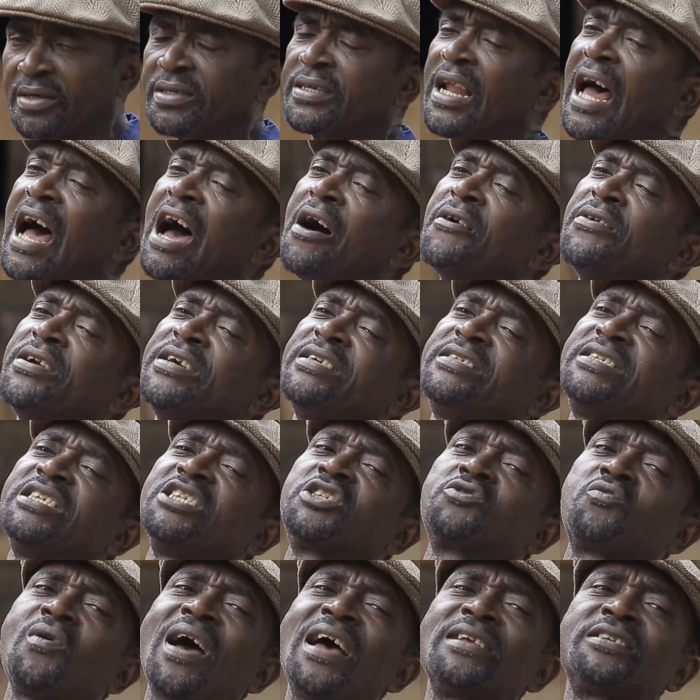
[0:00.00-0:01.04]
Now it
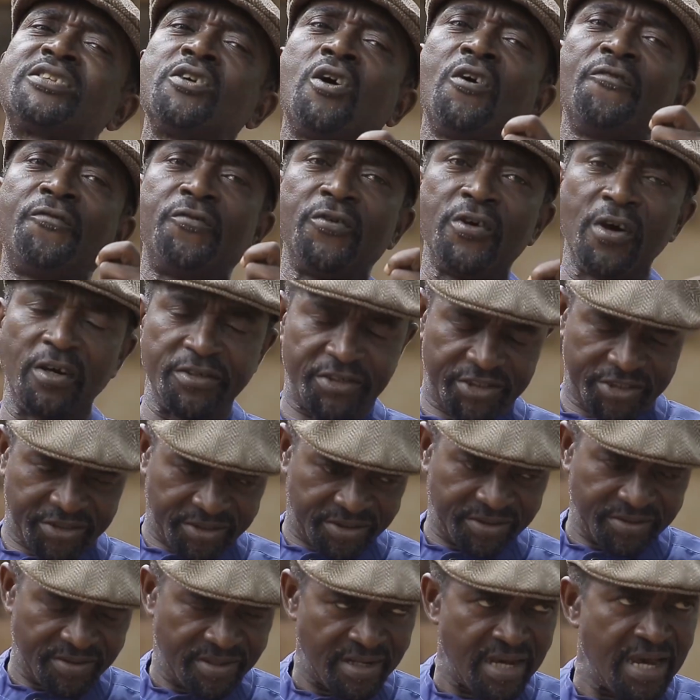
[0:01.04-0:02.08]
is quite obvious
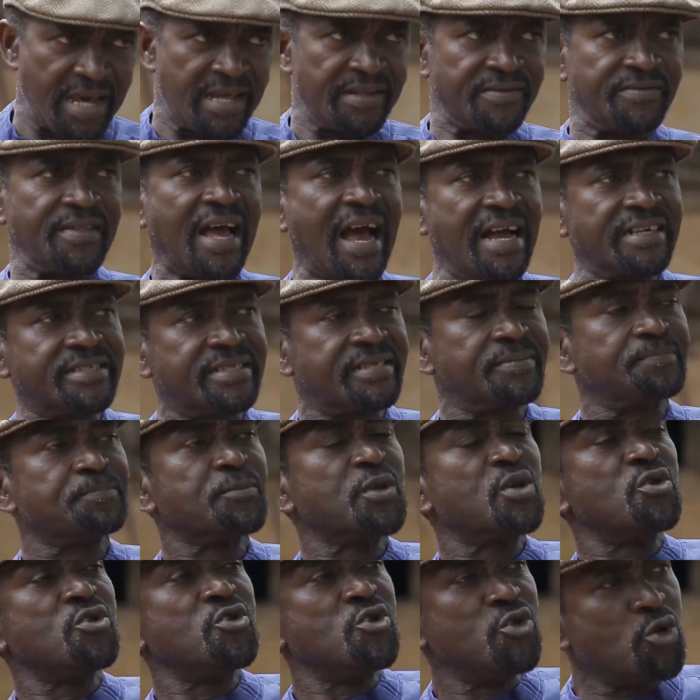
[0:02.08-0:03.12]
that
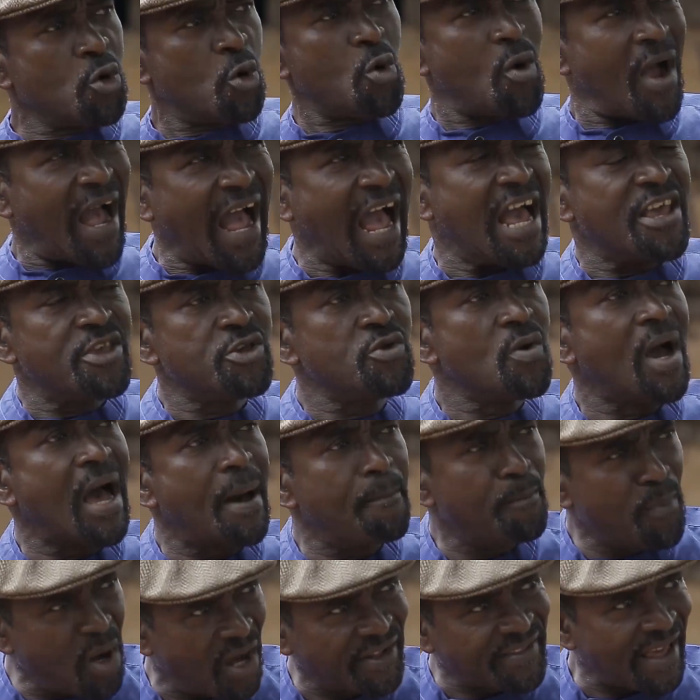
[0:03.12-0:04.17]
you and your
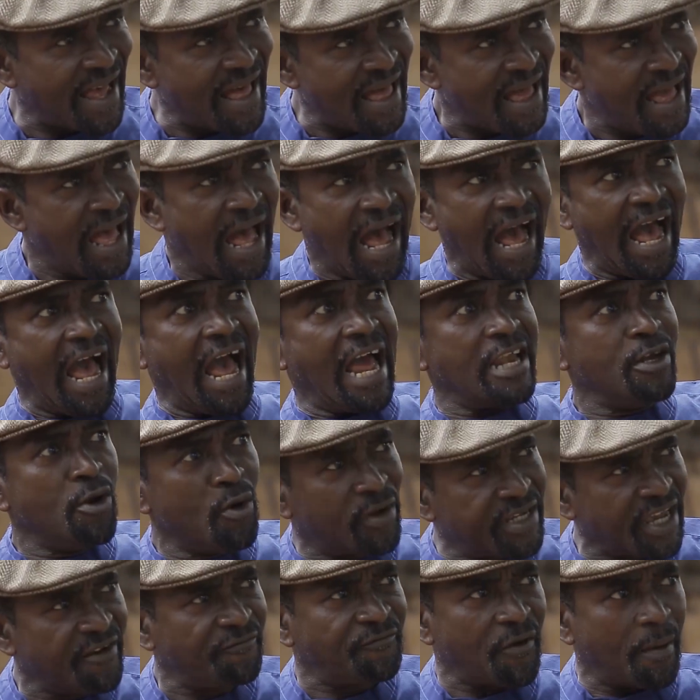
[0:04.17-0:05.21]
mother are
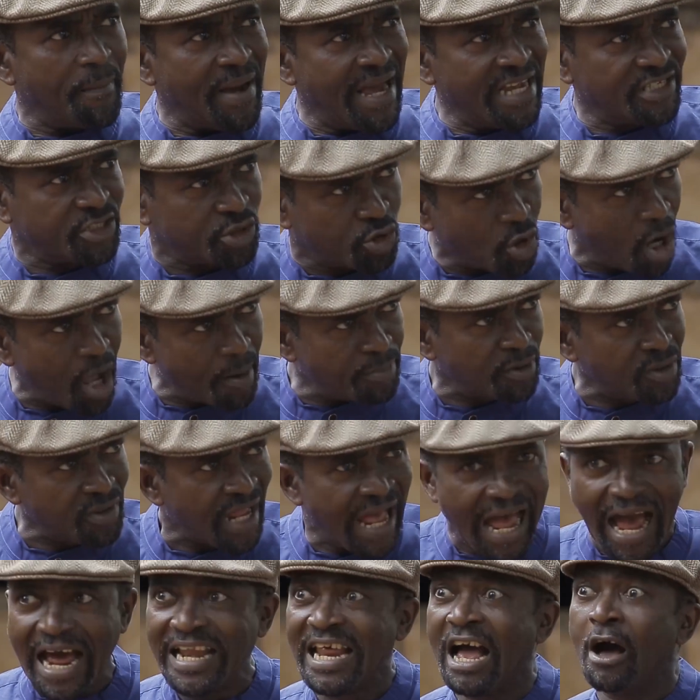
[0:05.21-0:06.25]
looking for my trouble,
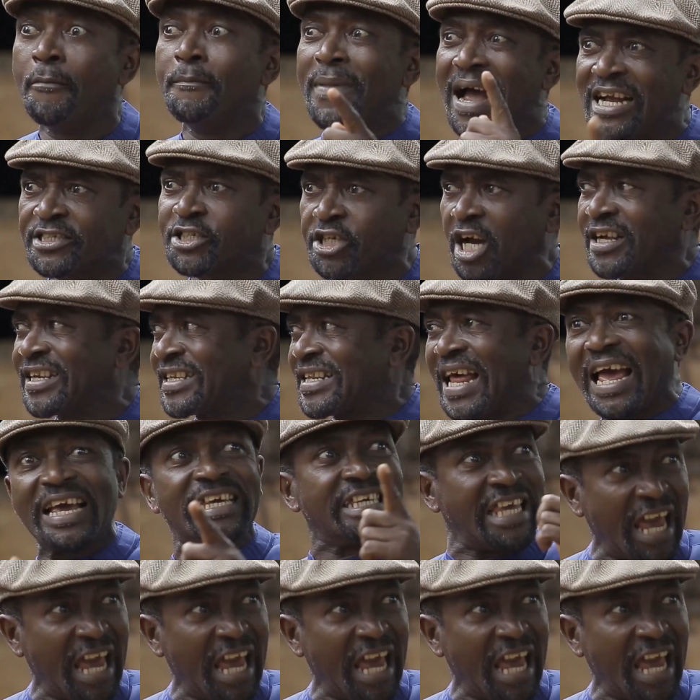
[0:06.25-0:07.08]
and I'll make sure that I